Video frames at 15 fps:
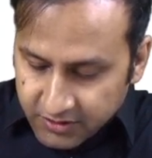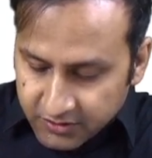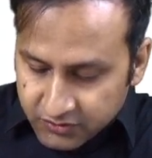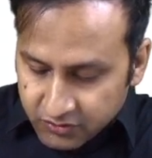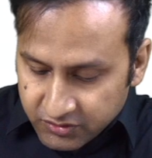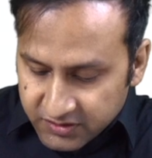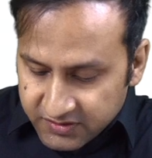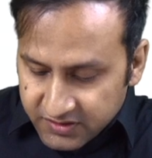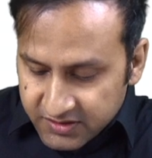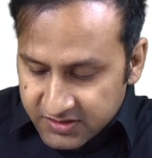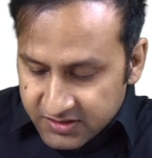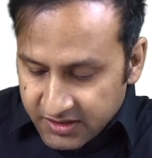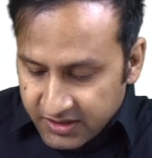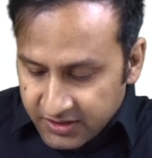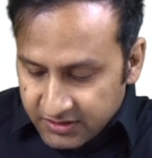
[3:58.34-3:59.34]
So this is
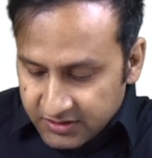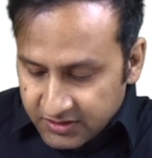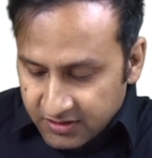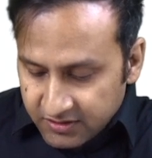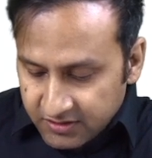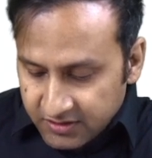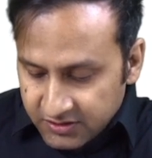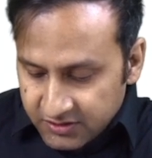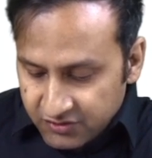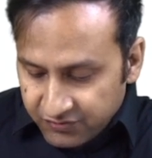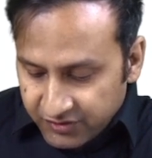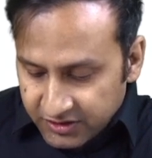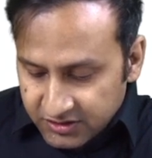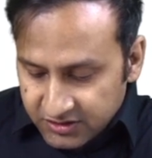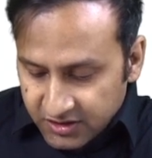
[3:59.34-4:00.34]
internal
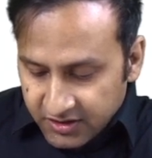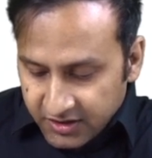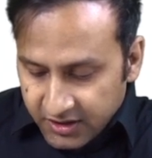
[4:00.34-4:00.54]
sphincter